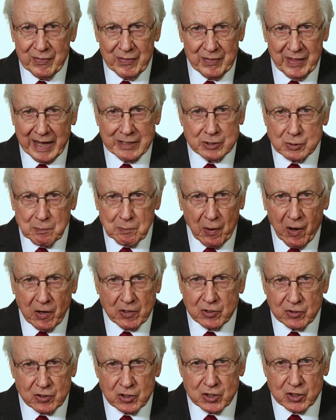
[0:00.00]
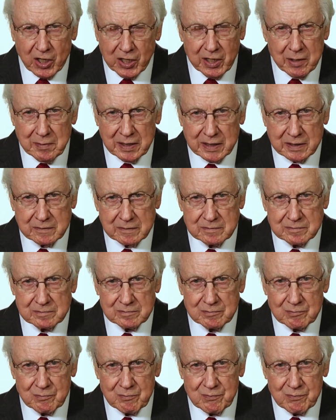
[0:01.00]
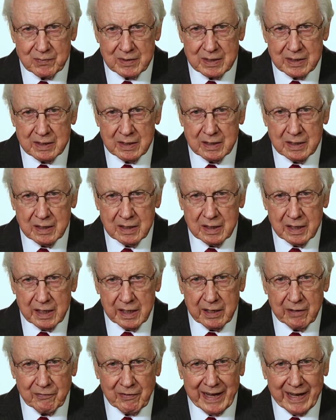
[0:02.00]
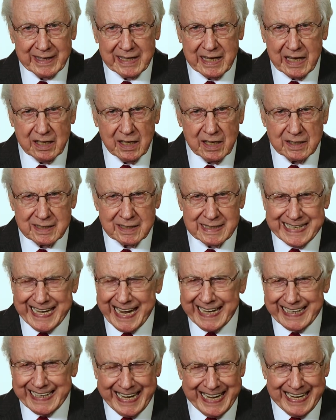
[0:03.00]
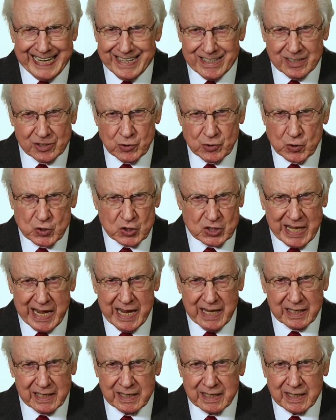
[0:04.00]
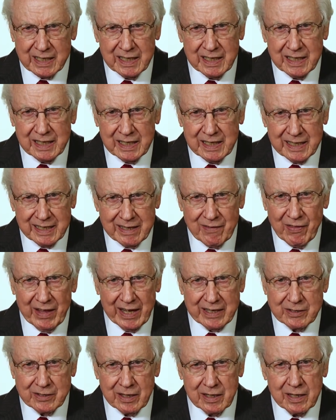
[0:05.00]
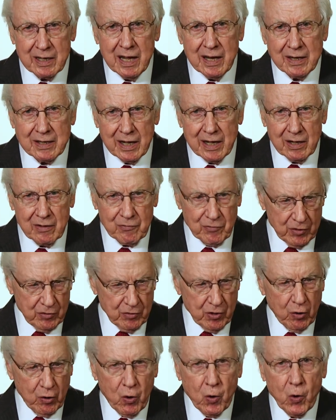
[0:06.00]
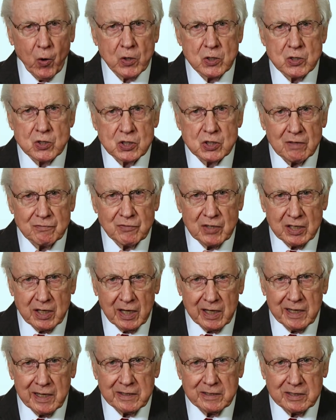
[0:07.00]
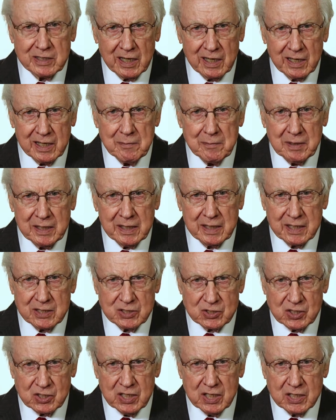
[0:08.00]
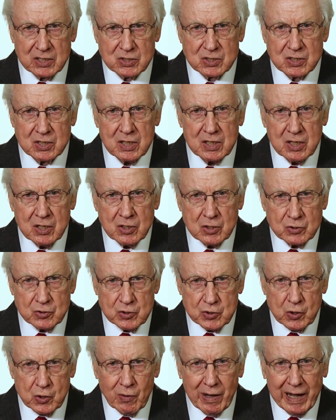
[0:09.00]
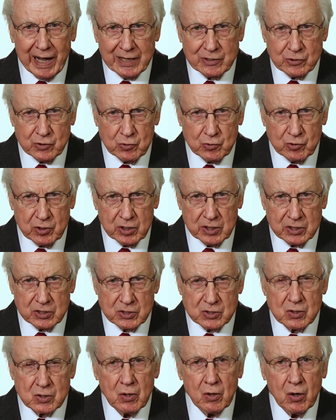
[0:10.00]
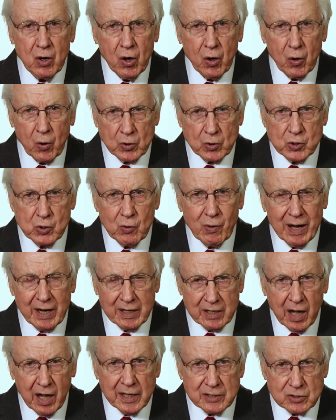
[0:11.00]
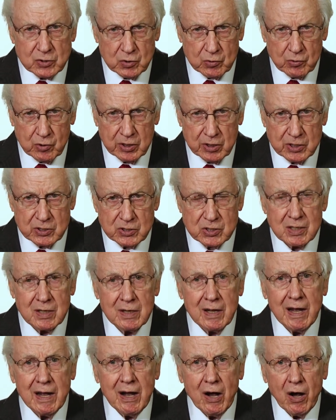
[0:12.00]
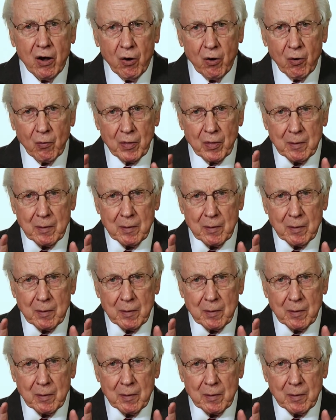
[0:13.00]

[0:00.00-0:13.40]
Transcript: That's part of the dilemma. And if I cannot get any understanding in that dilemma. Now, the horns of the dilemma is this: do I do this or do I not do this on